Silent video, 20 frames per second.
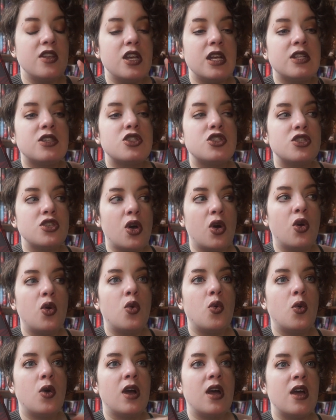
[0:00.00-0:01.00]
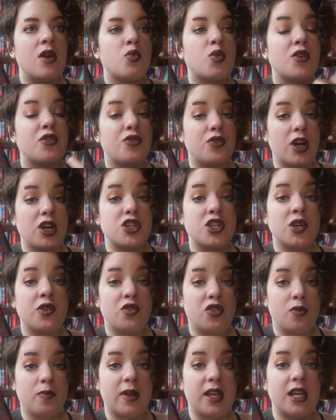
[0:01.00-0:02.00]
It's so refreshing
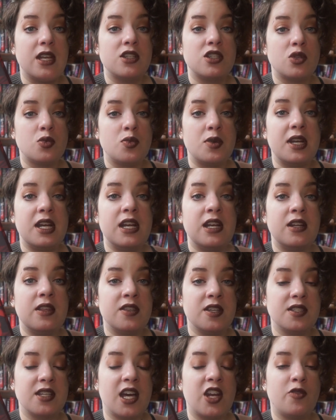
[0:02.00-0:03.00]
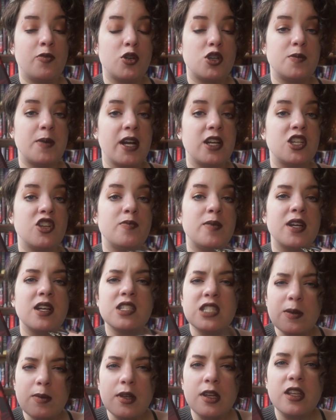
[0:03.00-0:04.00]
for me to read this kind of perspective
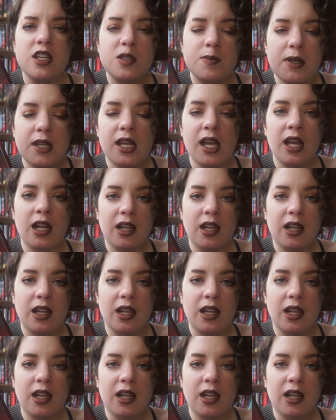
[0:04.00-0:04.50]
because typically speaking,